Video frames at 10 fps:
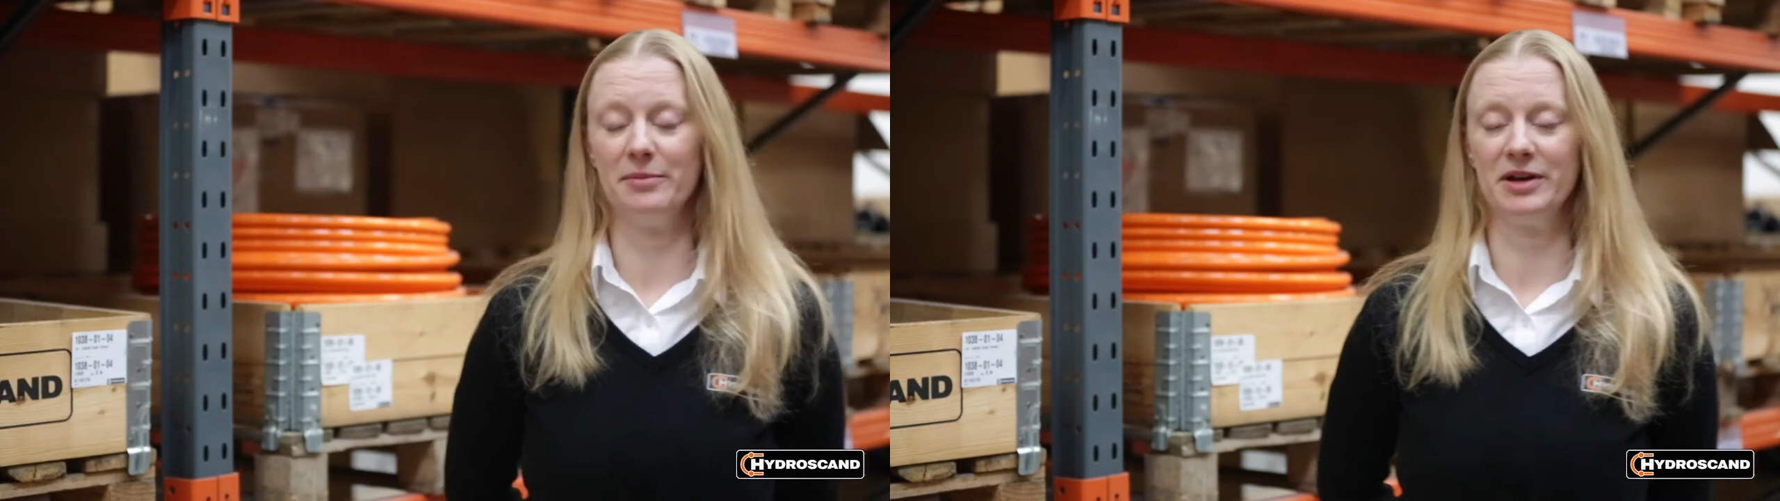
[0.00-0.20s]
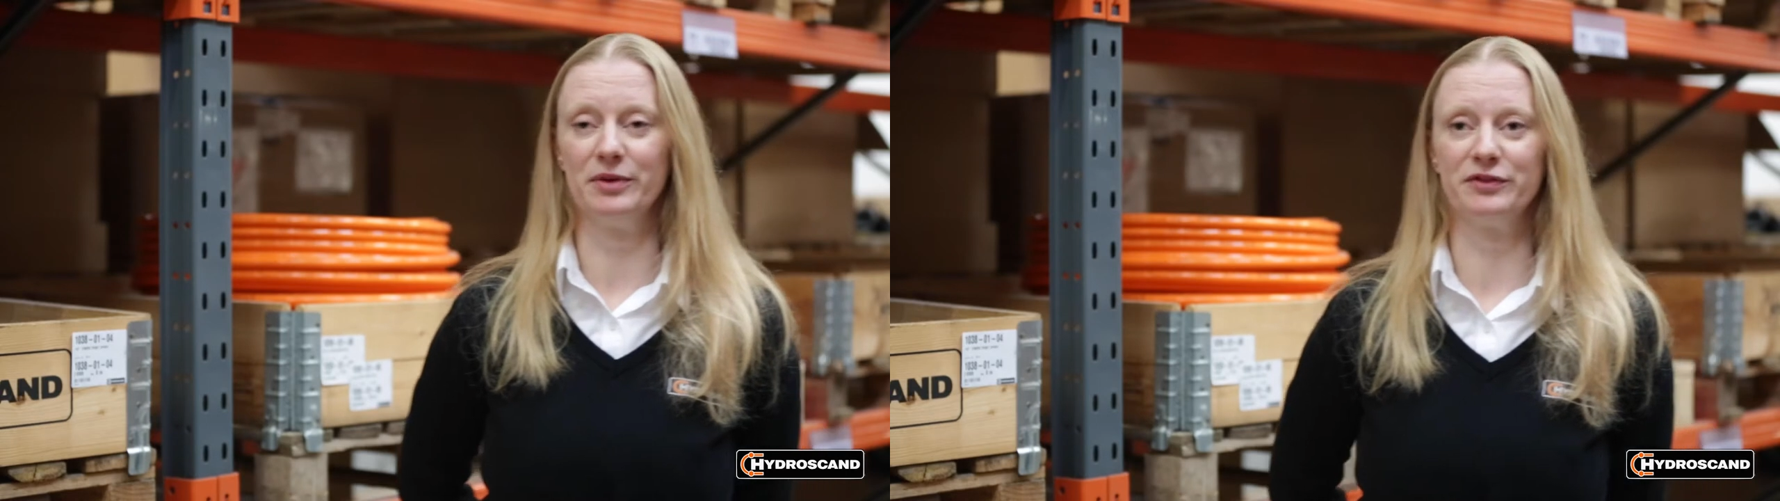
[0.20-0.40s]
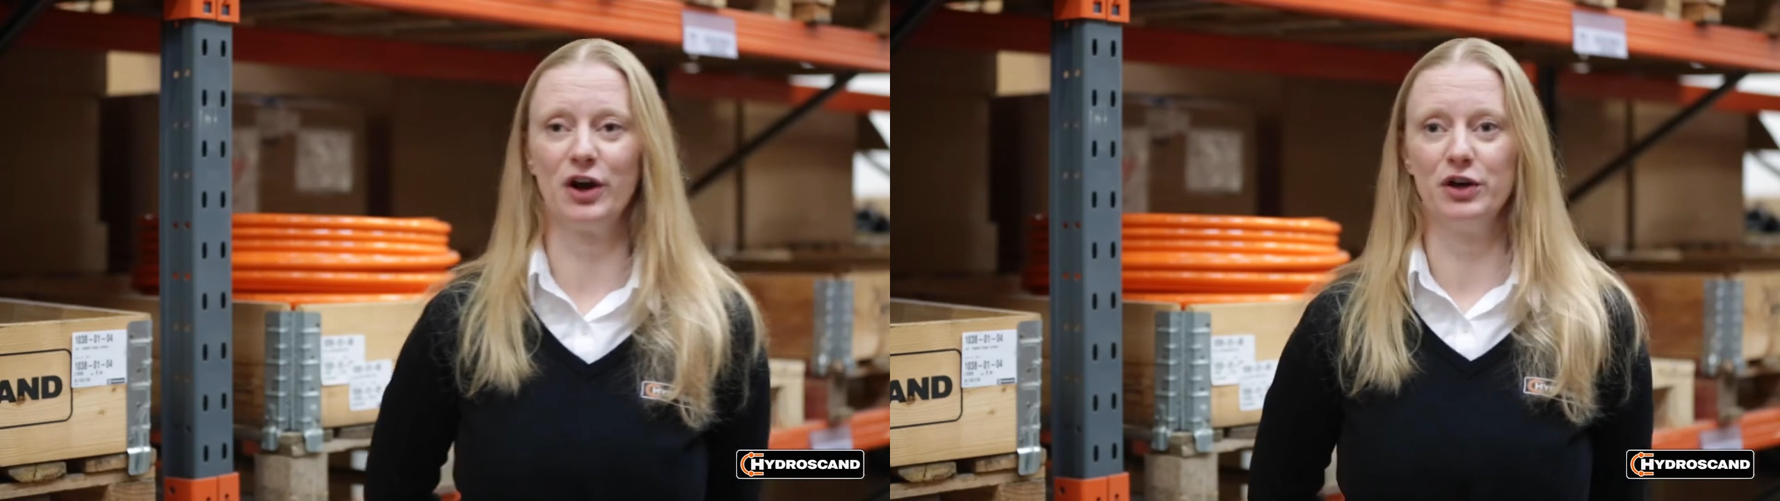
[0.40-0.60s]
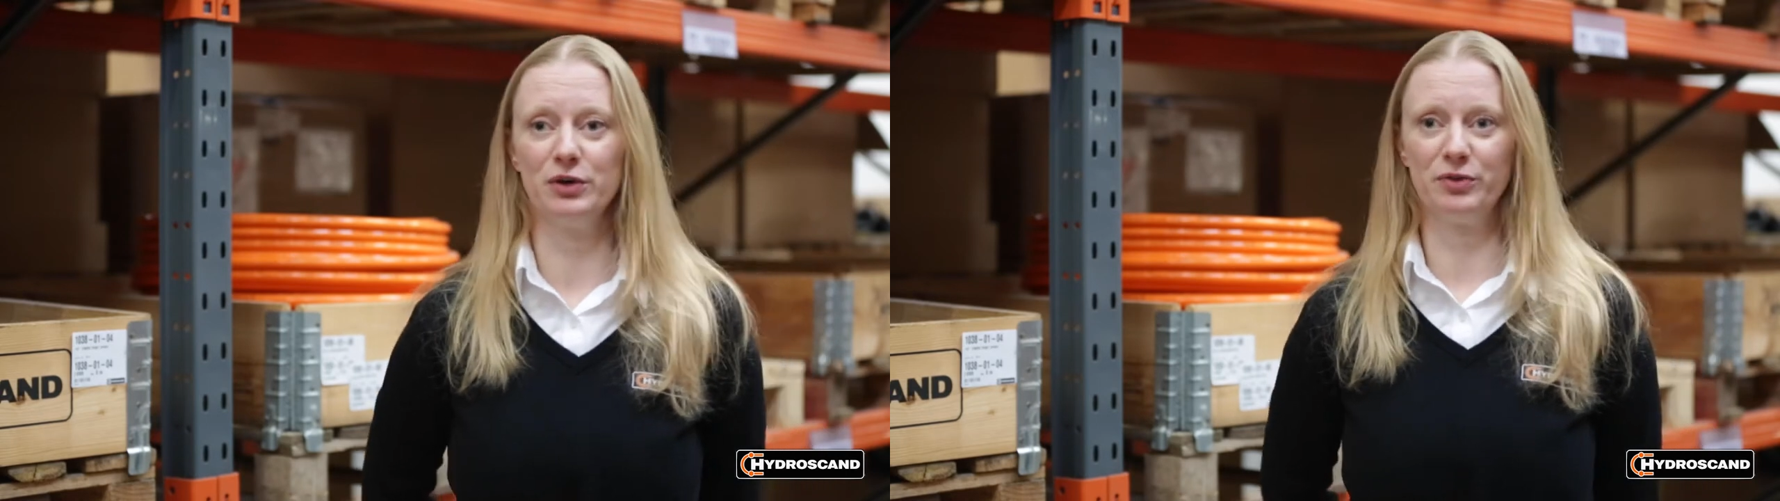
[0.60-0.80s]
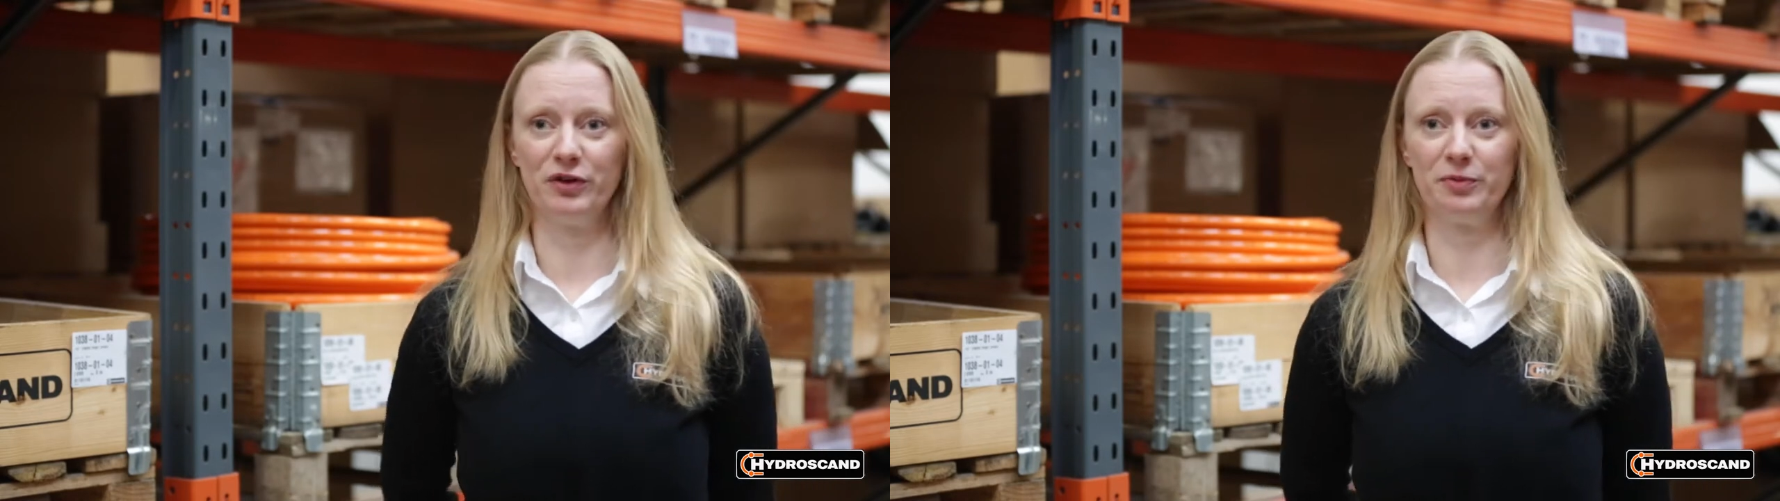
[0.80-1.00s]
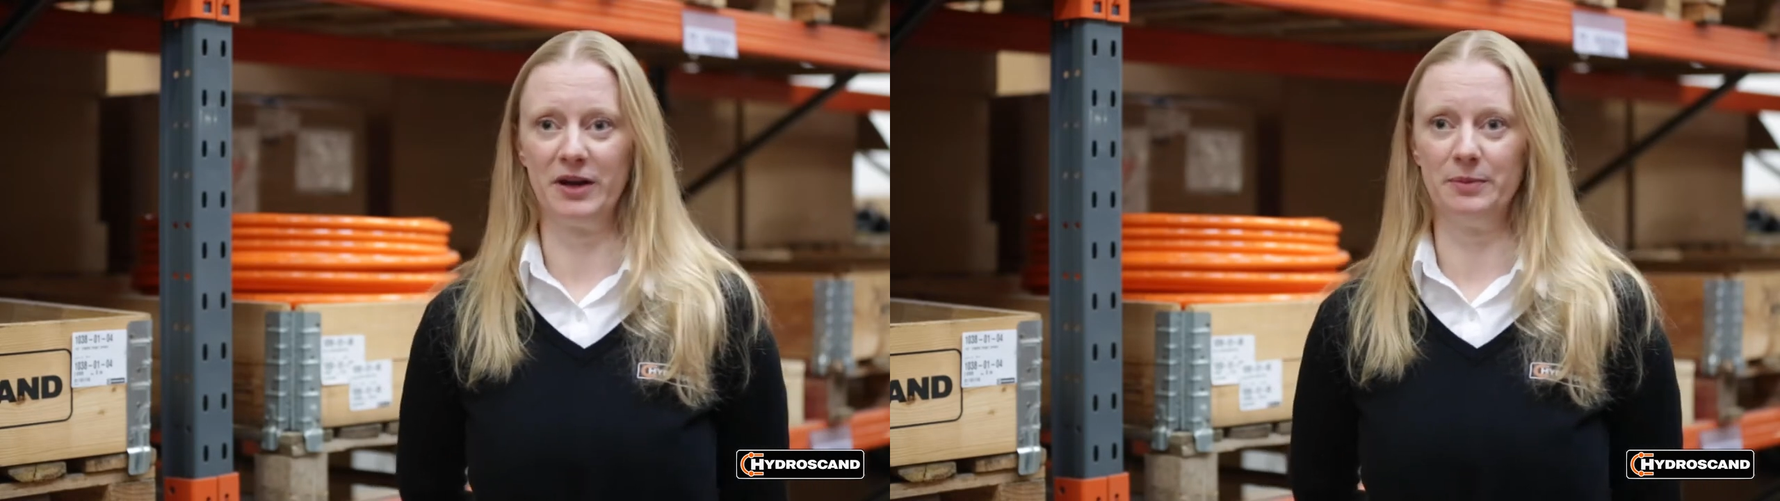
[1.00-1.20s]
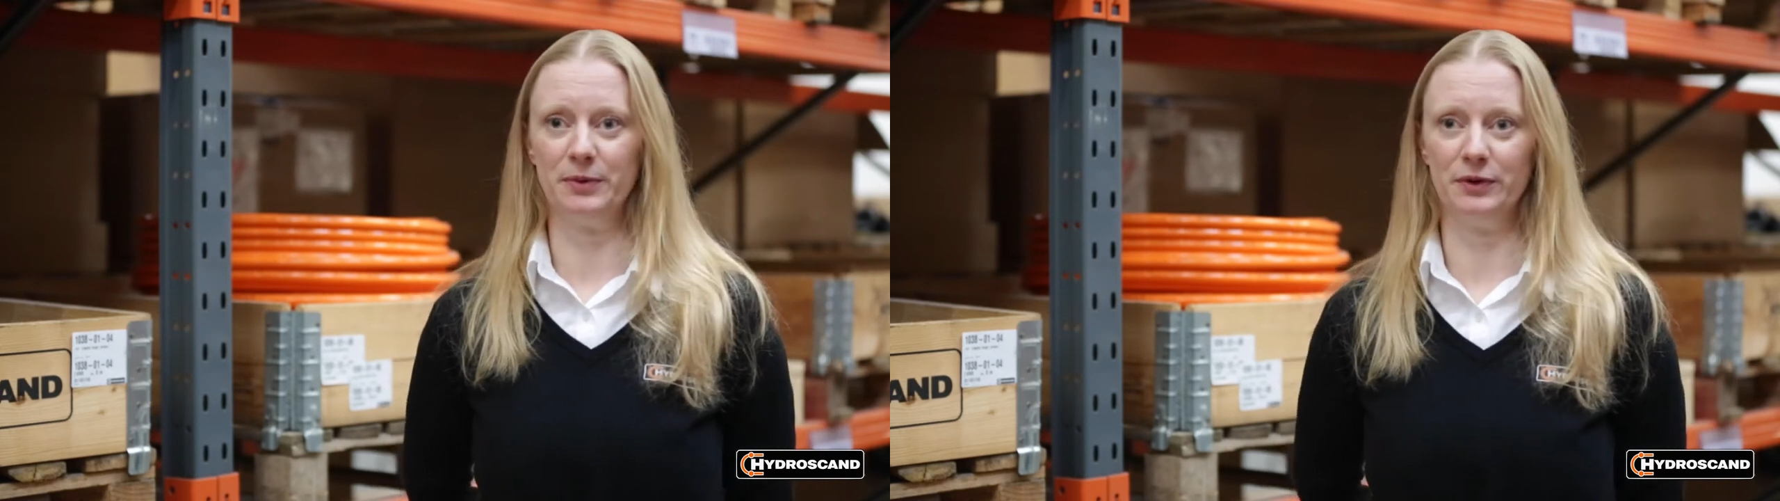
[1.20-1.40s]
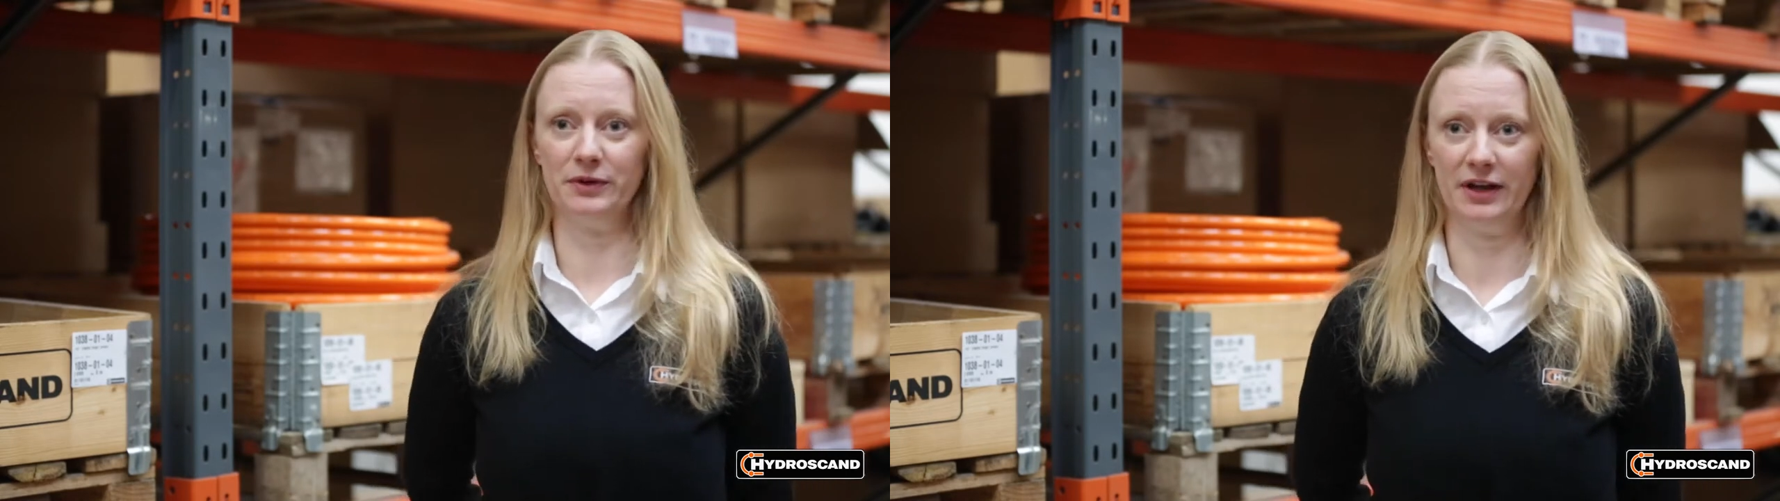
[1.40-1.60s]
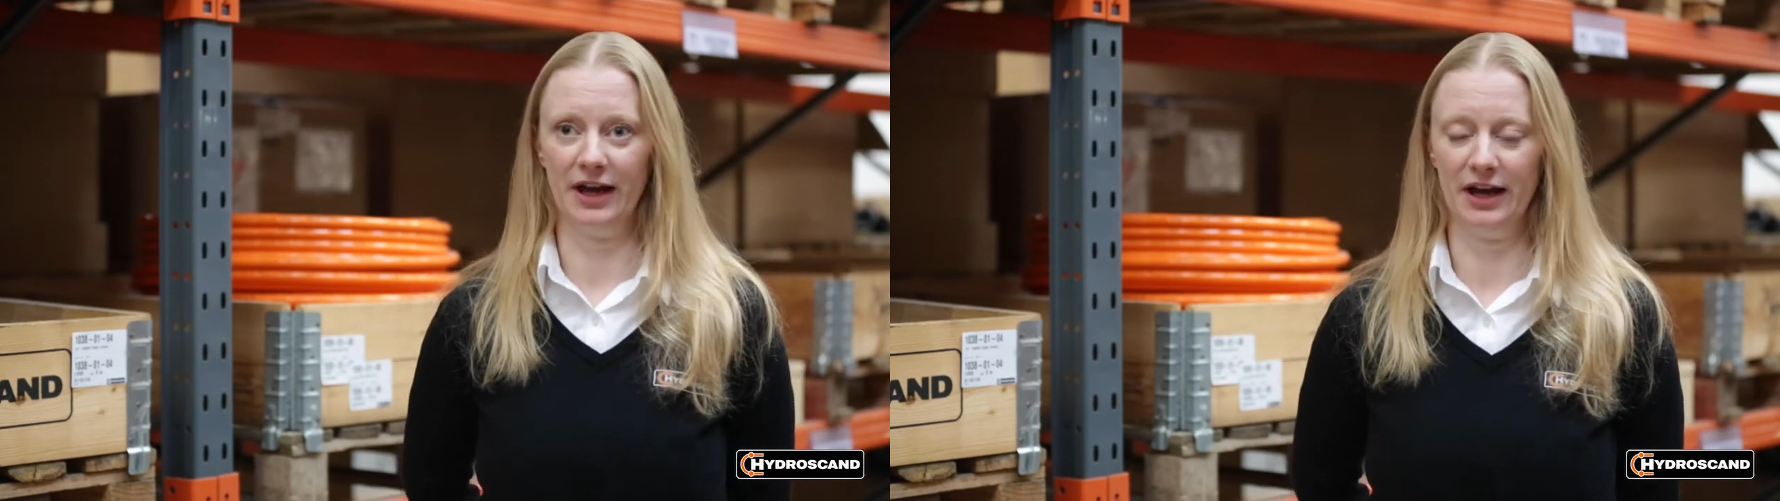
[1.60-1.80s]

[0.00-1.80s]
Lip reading: I mean, we've got a number of people